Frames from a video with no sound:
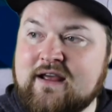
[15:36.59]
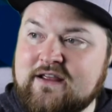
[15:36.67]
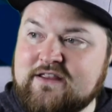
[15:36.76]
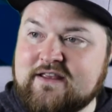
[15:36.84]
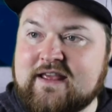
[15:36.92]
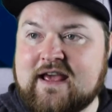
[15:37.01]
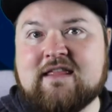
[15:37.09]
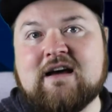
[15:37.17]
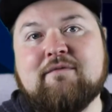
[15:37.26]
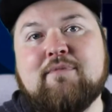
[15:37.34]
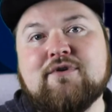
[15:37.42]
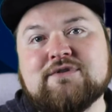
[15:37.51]
You get that
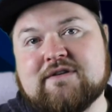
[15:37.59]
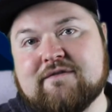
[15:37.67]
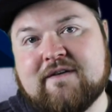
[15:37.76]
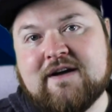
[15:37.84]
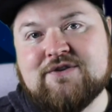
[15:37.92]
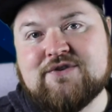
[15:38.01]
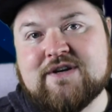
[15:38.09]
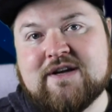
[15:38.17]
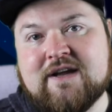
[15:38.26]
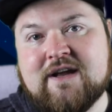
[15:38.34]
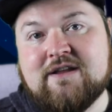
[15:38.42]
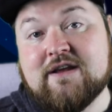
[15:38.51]
positive fan trait,
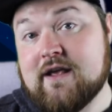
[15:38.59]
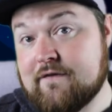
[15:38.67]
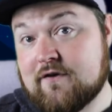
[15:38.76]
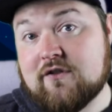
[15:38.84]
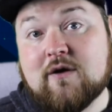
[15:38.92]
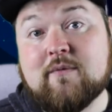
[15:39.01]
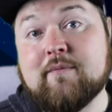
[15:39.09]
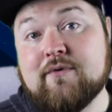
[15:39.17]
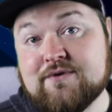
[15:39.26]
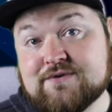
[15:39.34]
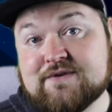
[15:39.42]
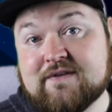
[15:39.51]
you give a club a
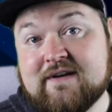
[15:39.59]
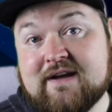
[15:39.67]
boost.